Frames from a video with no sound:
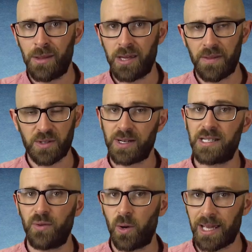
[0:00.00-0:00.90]
The other
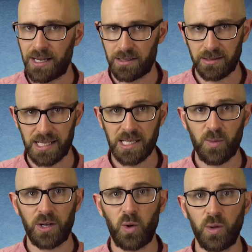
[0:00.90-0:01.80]
twenty-four casualties
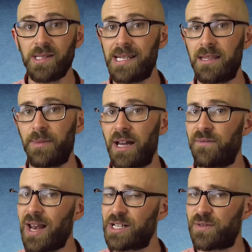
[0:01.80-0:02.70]
were caused either by
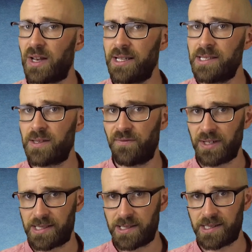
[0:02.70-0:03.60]
flash floods,
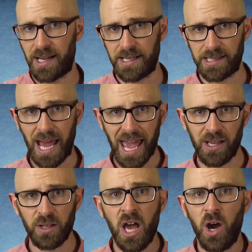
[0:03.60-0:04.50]
fist-sized hail,
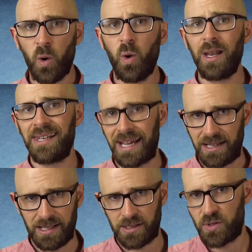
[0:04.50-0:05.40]
or
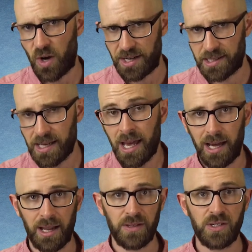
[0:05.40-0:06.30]
lightning strikes.
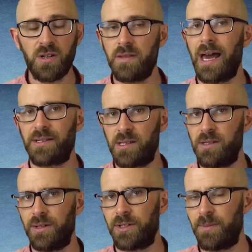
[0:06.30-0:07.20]
Another two thousand
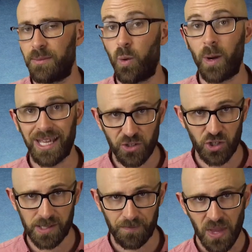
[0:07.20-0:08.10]
two hundred people were
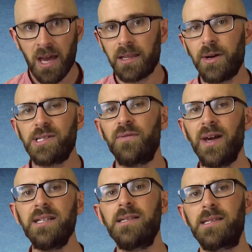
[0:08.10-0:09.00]
injured. The most
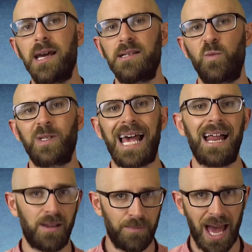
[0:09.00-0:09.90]
affected state was
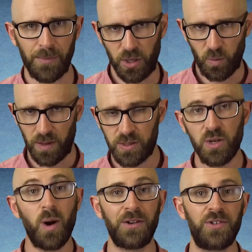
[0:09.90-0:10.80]
Alabama, with
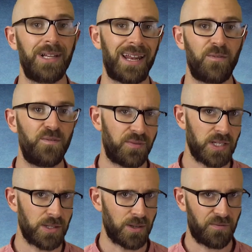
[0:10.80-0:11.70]
two hundred fifty-two